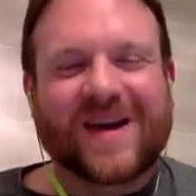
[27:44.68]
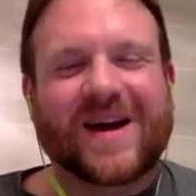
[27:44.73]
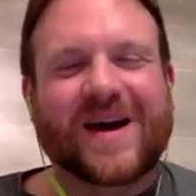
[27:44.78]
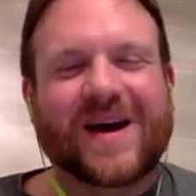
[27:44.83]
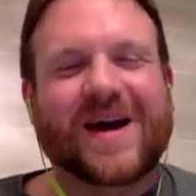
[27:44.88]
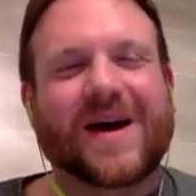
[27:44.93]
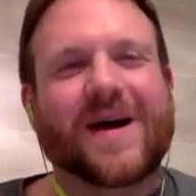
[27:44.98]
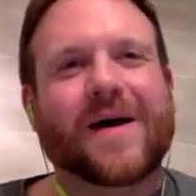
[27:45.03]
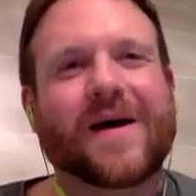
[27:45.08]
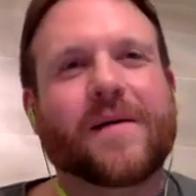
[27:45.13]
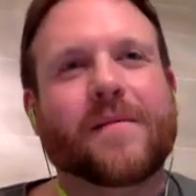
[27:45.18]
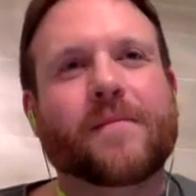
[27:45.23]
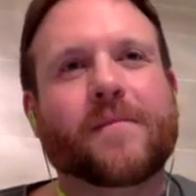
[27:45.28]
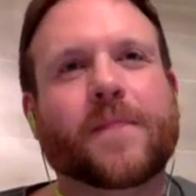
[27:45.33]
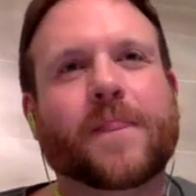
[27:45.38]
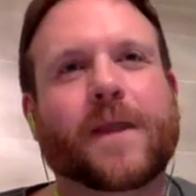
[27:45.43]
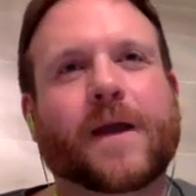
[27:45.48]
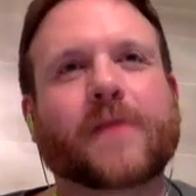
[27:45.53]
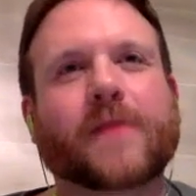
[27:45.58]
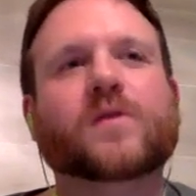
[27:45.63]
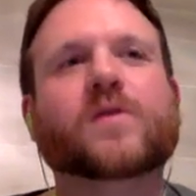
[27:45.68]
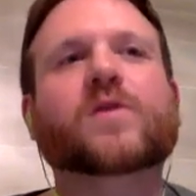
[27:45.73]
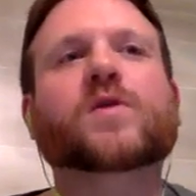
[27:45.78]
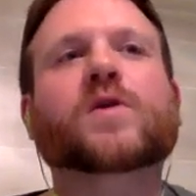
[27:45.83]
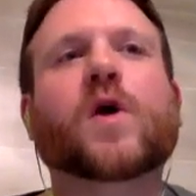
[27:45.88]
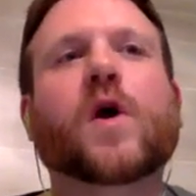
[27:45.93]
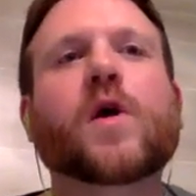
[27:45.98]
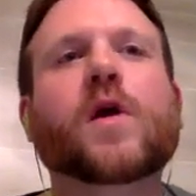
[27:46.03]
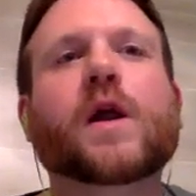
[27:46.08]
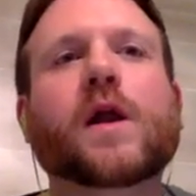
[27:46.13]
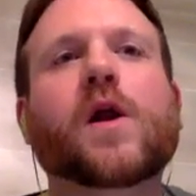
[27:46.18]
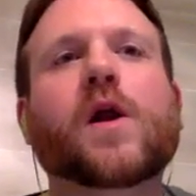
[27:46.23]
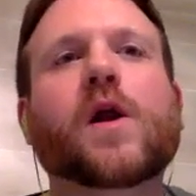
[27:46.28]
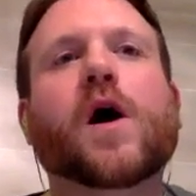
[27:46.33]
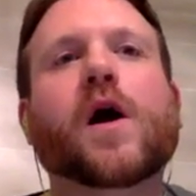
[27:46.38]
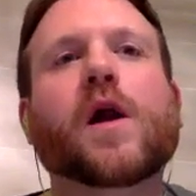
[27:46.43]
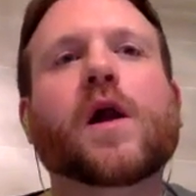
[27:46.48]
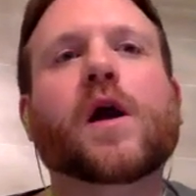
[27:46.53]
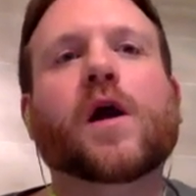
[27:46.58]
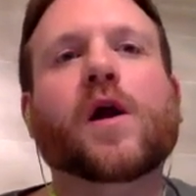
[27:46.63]
and certainly
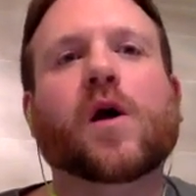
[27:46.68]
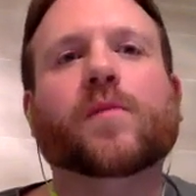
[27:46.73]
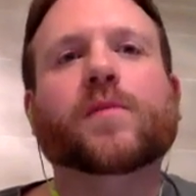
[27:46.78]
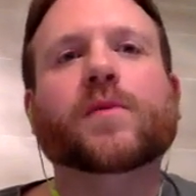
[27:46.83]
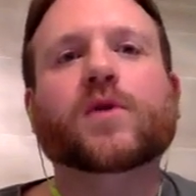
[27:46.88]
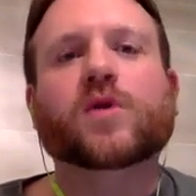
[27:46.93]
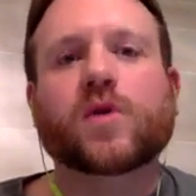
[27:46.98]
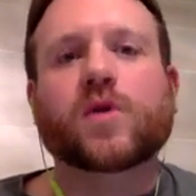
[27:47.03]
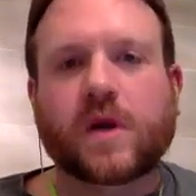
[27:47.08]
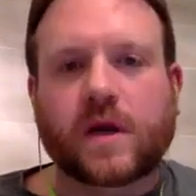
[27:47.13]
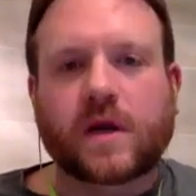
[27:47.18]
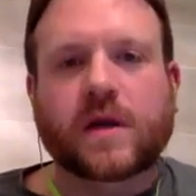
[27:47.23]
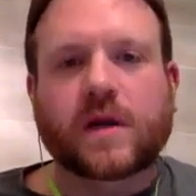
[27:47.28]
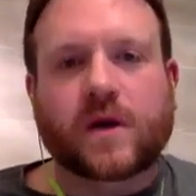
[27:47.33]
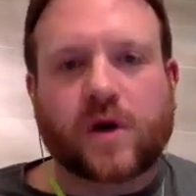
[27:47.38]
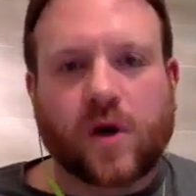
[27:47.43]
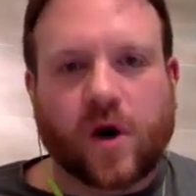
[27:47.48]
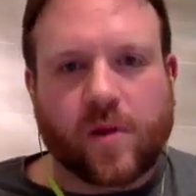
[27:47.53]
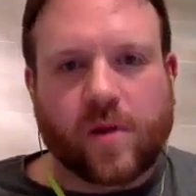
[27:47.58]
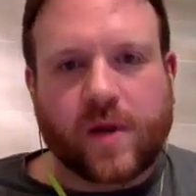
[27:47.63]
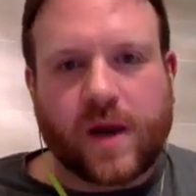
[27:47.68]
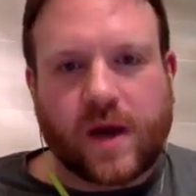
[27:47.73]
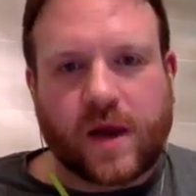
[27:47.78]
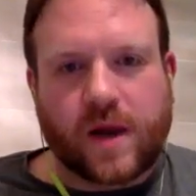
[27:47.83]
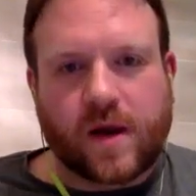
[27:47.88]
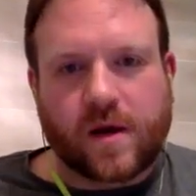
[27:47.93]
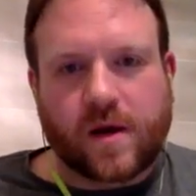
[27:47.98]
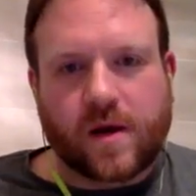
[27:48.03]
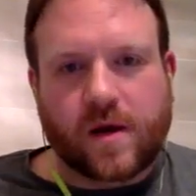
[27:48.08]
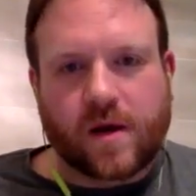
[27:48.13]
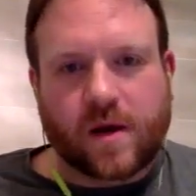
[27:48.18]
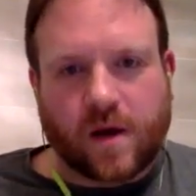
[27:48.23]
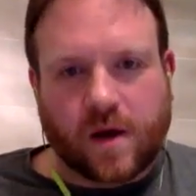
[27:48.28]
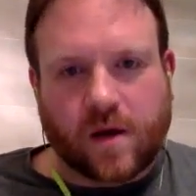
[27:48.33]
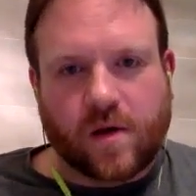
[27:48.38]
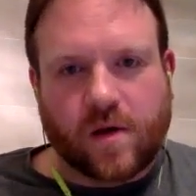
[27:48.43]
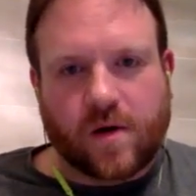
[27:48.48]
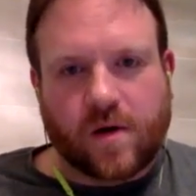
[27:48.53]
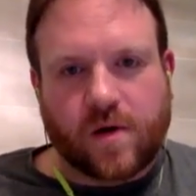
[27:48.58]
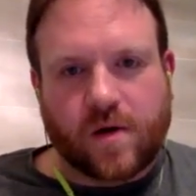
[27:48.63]
not an opportunity to dominate
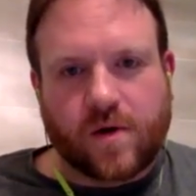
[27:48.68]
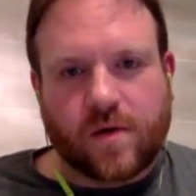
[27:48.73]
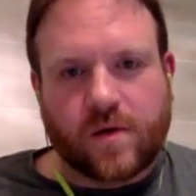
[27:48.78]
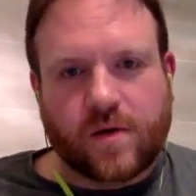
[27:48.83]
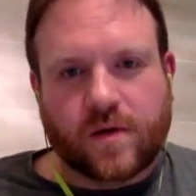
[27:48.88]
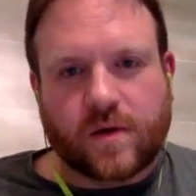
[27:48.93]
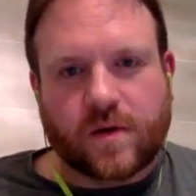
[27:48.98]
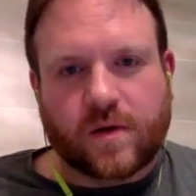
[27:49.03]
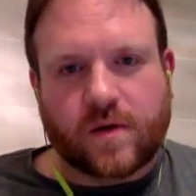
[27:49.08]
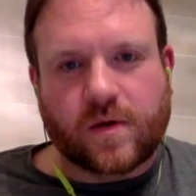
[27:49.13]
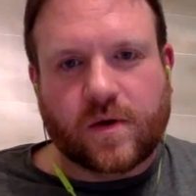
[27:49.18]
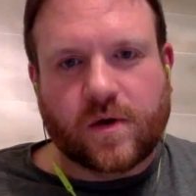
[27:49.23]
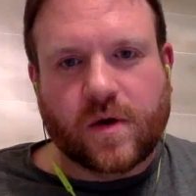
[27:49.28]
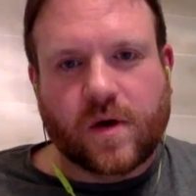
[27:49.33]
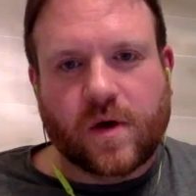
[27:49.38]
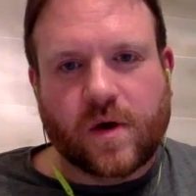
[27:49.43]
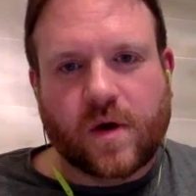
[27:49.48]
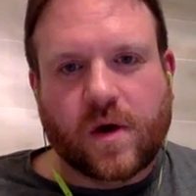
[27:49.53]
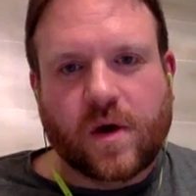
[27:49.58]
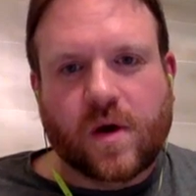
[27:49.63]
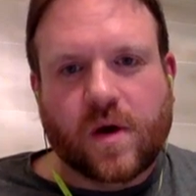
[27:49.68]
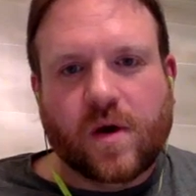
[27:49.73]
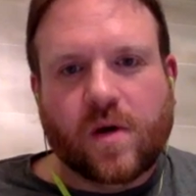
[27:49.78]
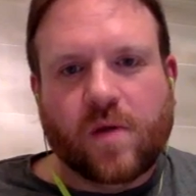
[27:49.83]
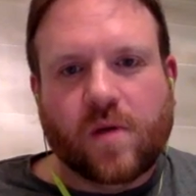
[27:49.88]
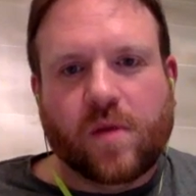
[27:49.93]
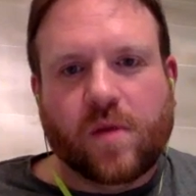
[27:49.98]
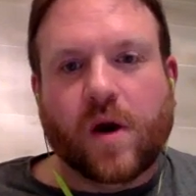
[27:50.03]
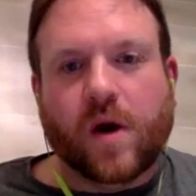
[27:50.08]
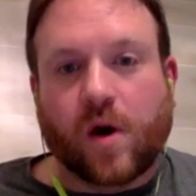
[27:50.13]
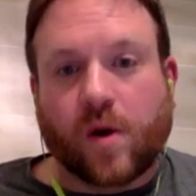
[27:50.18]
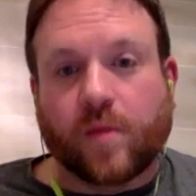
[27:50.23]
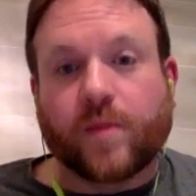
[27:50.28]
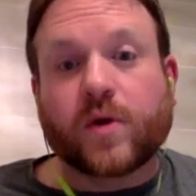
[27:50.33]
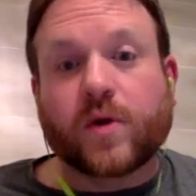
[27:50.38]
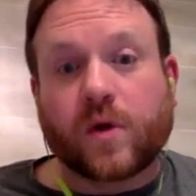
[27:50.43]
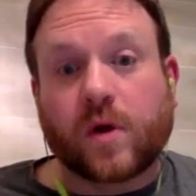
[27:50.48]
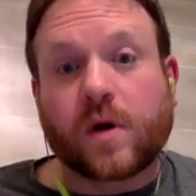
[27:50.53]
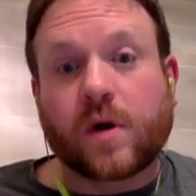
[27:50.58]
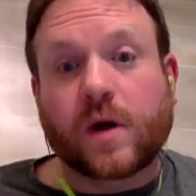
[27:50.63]
others, but an
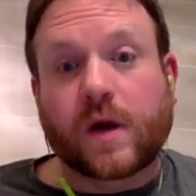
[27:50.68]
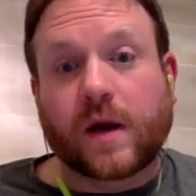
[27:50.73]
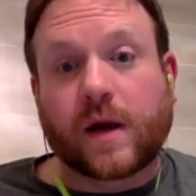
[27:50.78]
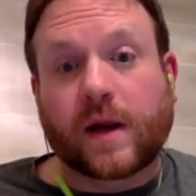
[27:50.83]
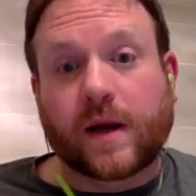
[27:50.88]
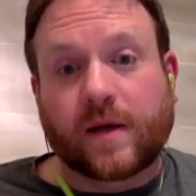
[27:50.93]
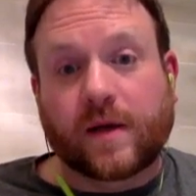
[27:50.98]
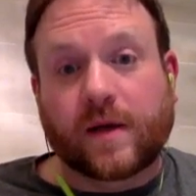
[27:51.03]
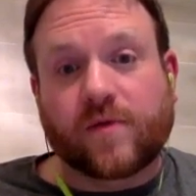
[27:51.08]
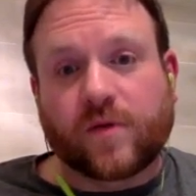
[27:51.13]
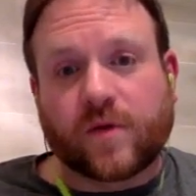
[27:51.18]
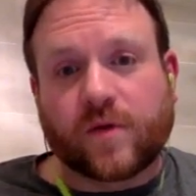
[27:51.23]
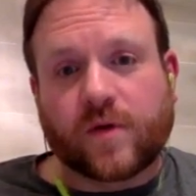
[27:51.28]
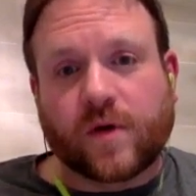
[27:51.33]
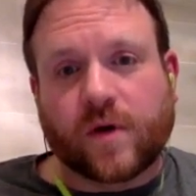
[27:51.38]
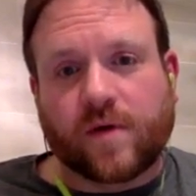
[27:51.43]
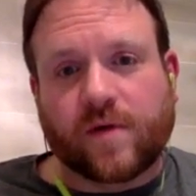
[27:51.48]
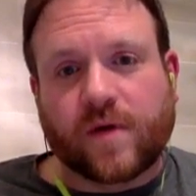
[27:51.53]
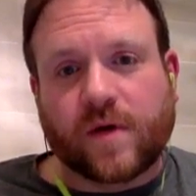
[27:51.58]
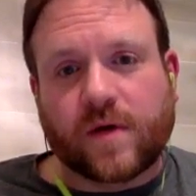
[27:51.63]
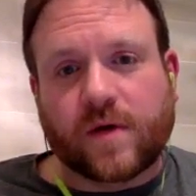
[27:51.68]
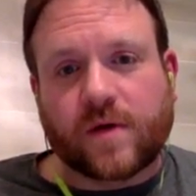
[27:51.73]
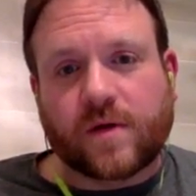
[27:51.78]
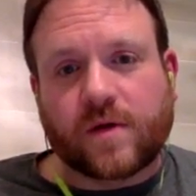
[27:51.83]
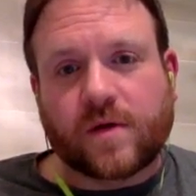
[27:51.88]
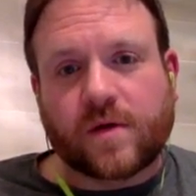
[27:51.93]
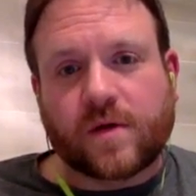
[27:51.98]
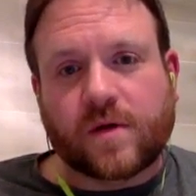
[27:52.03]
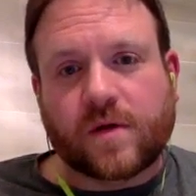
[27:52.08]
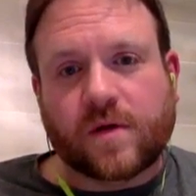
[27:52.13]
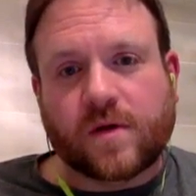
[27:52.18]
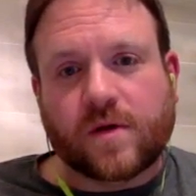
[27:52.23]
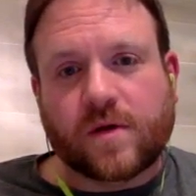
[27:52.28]
opportunity to lead through service.